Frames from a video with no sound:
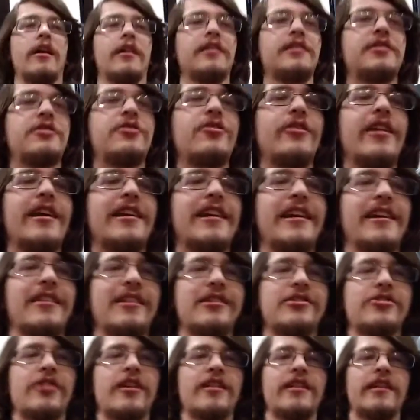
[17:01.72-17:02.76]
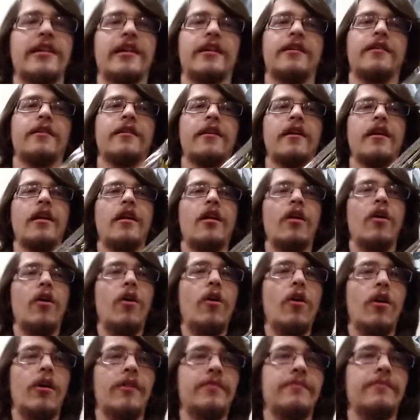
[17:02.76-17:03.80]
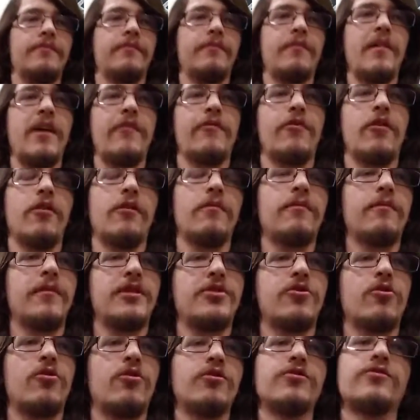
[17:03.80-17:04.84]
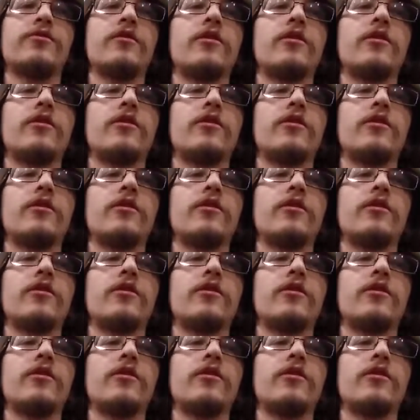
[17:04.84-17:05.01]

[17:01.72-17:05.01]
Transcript: right, let's do that again. Let's try that again. Ooh, my fault. Mr. Cole's